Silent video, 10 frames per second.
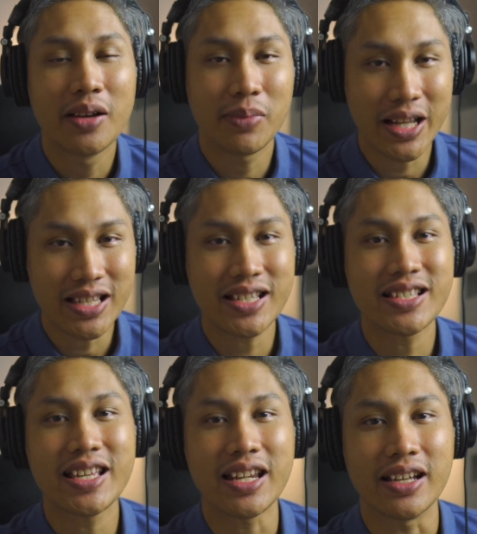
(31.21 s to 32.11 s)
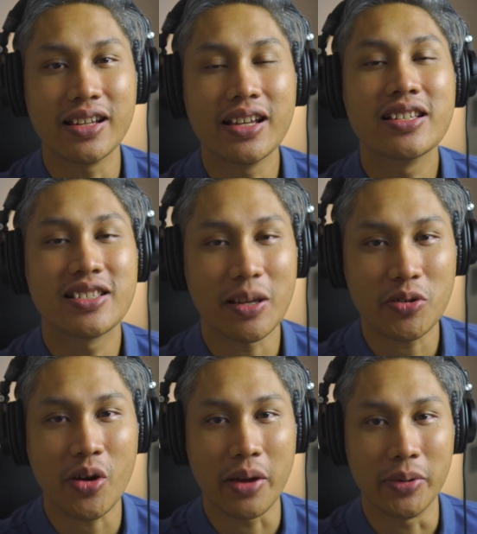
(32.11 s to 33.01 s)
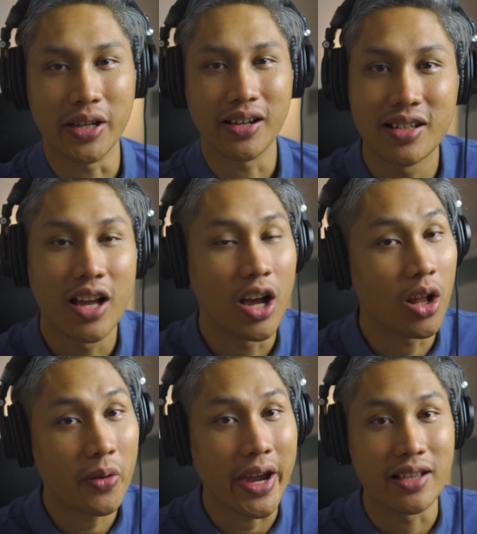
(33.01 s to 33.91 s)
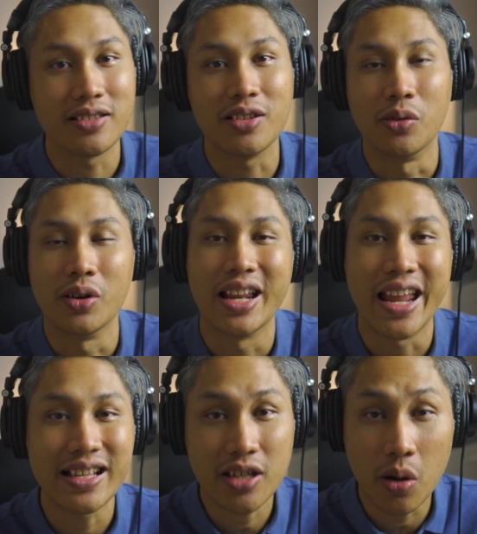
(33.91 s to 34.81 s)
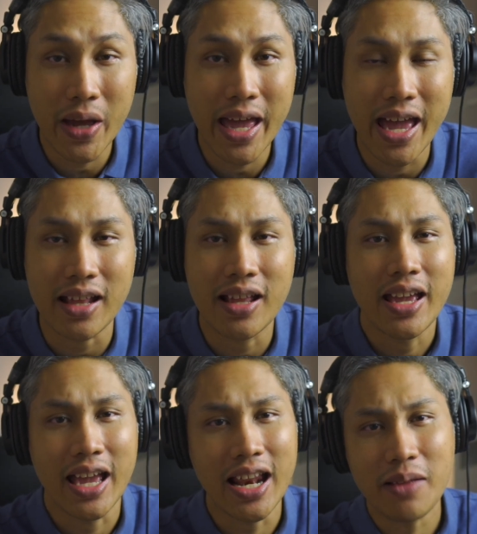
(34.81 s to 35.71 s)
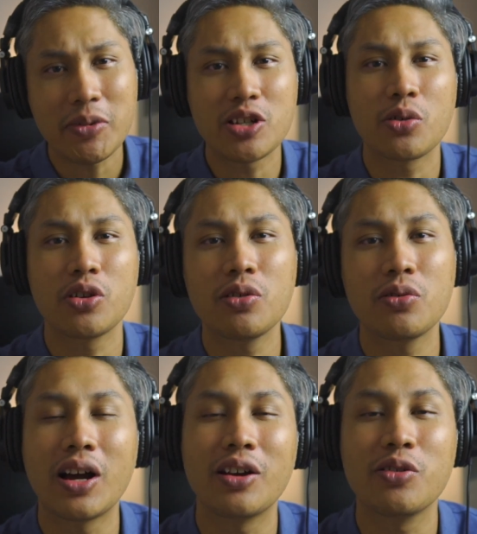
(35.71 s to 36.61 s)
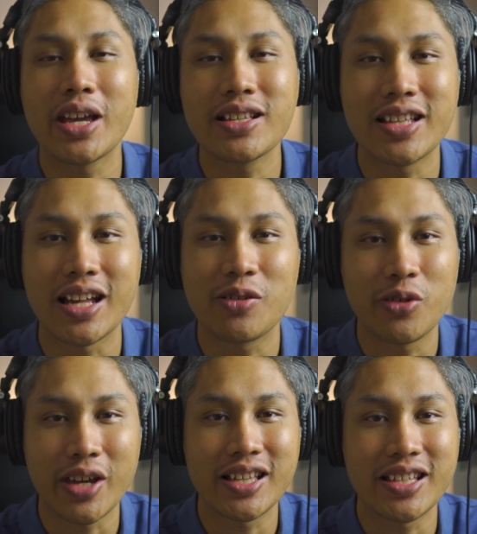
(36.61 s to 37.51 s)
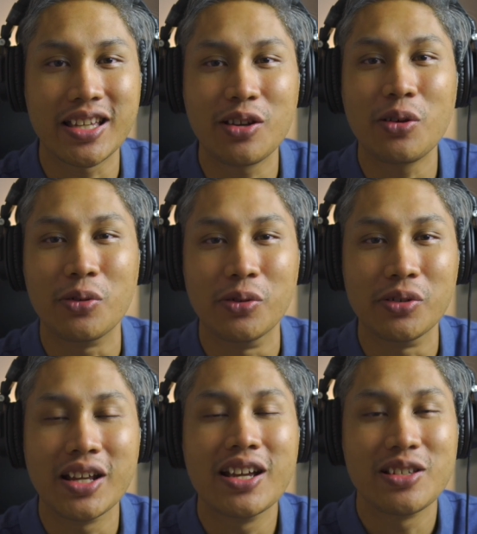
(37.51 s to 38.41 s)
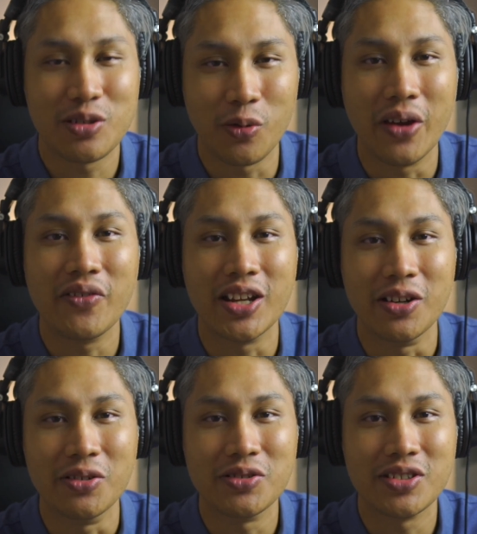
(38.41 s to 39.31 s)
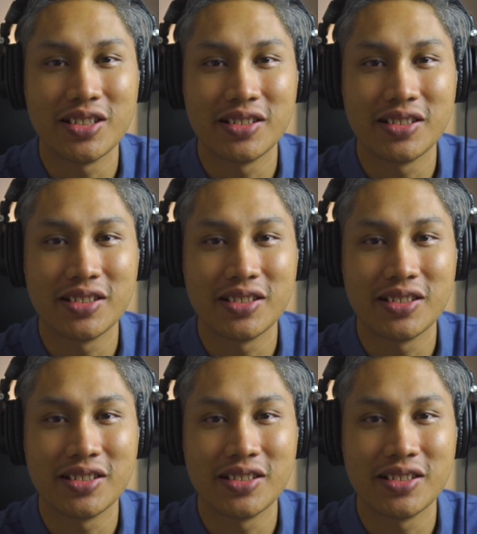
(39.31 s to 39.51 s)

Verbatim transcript: please consider subscribing. Alright, so let's go ahead and let me show you how you can start creating your own square videos.